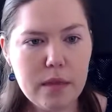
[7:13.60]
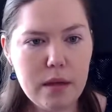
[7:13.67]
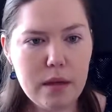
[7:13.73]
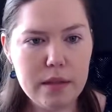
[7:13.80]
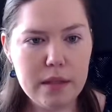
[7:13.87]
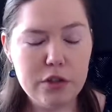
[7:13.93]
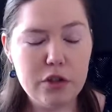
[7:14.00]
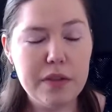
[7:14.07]

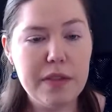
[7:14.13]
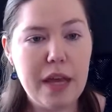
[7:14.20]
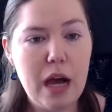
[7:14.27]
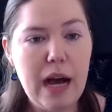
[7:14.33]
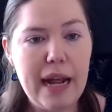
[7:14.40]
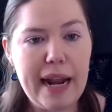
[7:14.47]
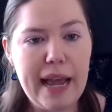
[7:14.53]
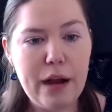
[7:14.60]
such as the
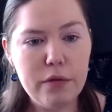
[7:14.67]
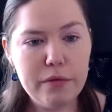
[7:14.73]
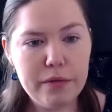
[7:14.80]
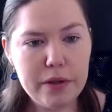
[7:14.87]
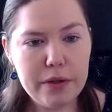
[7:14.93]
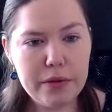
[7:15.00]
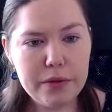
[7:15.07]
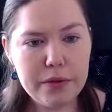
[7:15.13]
hot
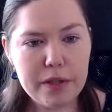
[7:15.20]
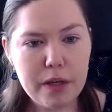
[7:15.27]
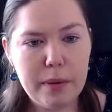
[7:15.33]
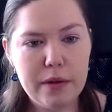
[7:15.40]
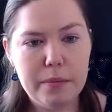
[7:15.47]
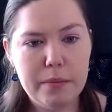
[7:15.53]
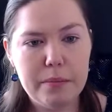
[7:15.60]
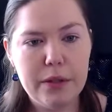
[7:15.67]
outflows
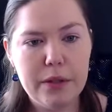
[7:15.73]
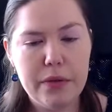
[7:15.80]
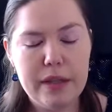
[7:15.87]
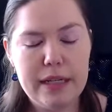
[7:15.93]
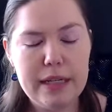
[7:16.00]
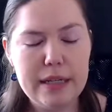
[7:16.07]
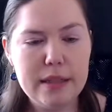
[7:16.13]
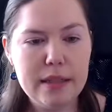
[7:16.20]
above and below the
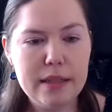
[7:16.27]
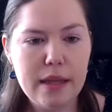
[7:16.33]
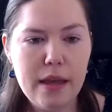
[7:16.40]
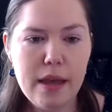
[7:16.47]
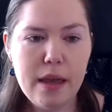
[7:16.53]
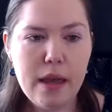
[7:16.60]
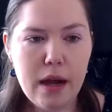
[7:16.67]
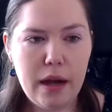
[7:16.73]
disk,
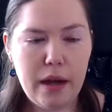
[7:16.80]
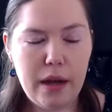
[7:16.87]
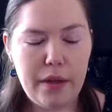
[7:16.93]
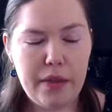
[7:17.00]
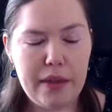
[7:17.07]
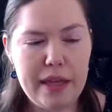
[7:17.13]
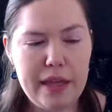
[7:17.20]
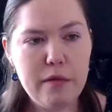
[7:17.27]

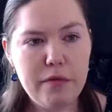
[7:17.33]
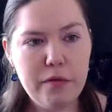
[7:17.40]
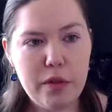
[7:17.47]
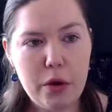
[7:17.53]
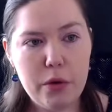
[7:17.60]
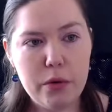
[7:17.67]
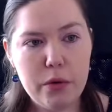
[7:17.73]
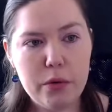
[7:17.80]

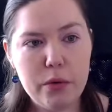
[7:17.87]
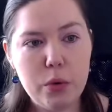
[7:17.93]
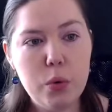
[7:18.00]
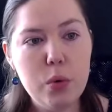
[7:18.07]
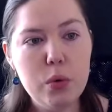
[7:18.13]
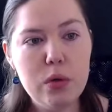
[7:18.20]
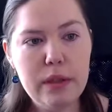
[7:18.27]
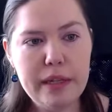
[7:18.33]
the
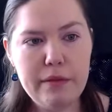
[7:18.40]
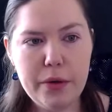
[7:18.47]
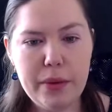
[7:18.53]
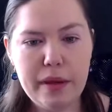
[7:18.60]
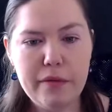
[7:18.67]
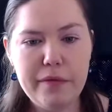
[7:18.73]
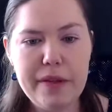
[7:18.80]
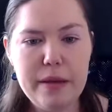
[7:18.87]
cool
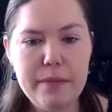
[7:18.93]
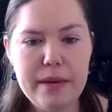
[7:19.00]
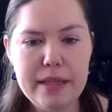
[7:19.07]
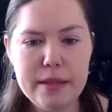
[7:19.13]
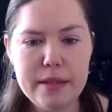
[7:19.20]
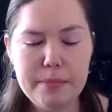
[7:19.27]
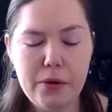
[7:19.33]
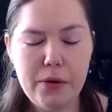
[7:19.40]
inflowing
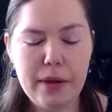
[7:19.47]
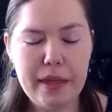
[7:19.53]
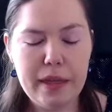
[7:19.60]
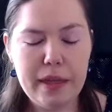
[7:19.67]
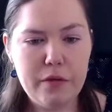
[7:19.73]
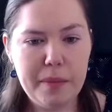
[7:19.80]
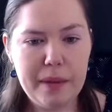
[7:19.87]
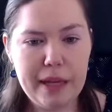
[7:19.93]
filaments poking
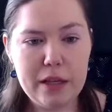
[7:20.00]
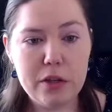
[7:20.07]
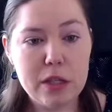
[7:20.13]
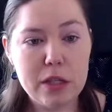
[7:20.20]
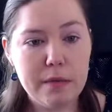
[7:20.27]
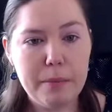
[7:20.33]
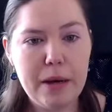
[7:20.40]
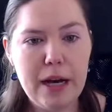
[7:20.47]
in from the
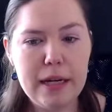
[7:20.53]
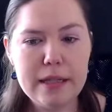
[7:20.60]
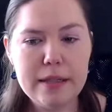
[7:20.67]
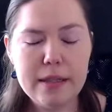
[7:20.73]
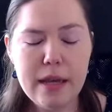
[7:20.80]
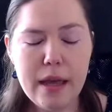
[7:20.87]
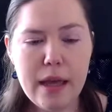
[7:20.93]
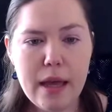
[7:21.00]
edges of the
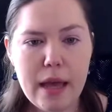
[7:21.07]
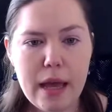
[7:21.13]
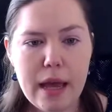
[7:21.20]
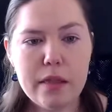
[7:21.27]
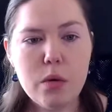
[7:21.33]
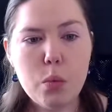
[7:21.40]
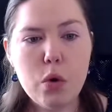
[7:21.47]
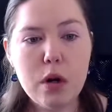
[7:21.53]
box,
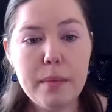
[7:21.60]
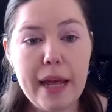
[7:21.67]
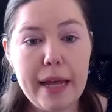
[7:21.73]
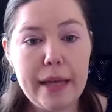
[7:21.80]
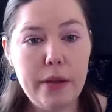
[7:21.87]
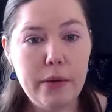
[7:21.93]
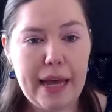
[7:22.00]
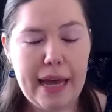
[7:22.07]
and the warm
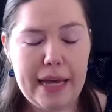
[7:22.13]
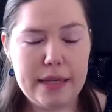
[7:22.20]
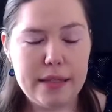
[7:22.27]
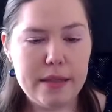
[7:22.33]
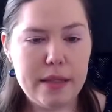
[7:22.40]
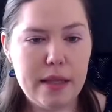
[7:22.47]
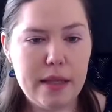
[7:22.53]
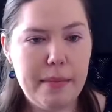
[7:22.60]
halo
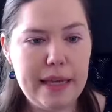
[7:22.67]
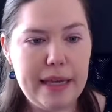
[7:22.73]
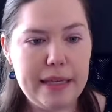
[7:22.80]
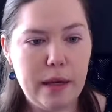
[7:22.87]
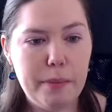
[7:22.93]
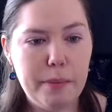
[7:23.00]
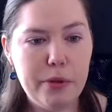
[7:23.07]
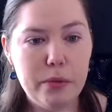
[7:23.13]
gas that makes
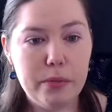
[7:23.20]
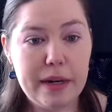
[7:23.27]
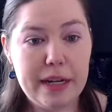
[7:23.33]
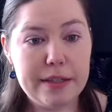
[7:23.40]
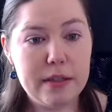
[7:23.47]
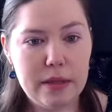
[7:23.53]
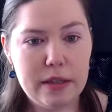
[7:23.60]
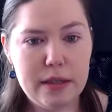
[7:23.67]
up the
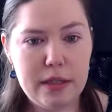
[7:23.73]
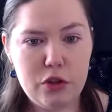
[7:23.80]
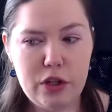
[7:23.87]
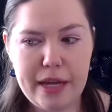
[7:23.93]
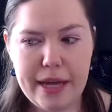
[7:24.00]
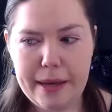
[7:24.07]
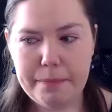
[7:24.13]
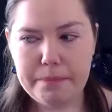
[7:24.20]
rest of the
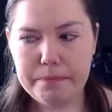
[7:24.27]
CGM.